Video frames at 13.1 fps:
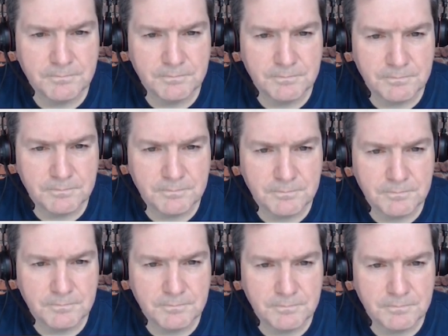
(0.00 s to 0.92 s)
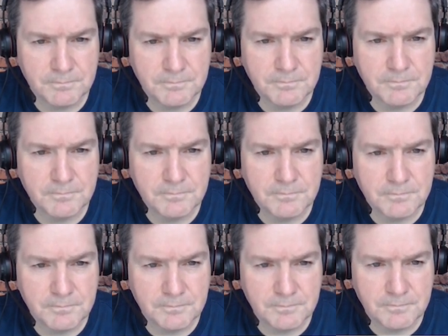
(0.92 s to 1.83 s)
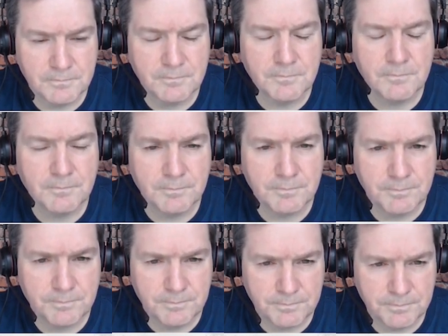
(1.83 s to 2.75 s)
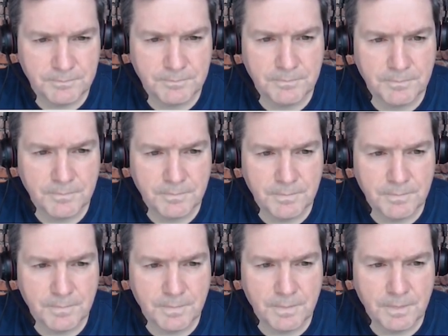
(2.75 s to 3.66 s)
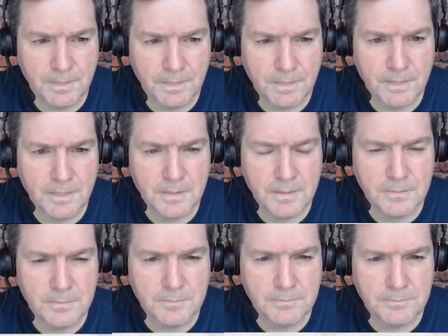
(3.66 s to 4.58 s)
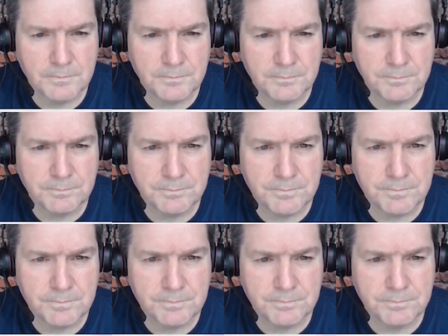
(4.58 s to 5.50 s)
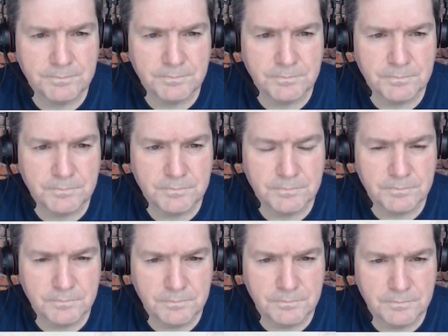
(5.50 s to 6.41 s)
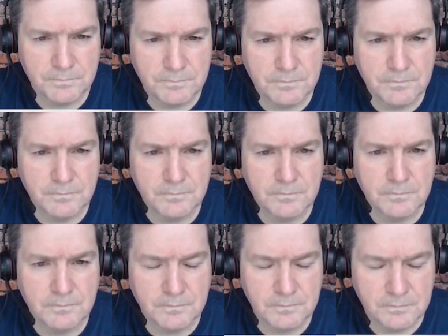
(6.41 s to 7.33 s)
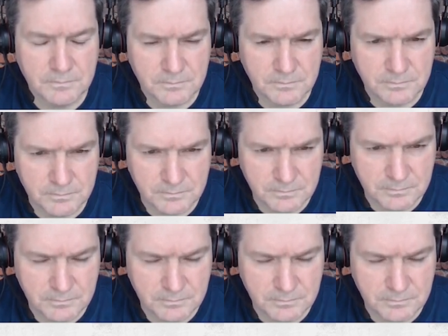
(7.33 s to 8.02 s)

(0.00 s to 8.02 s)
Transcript: This person isn't speaking.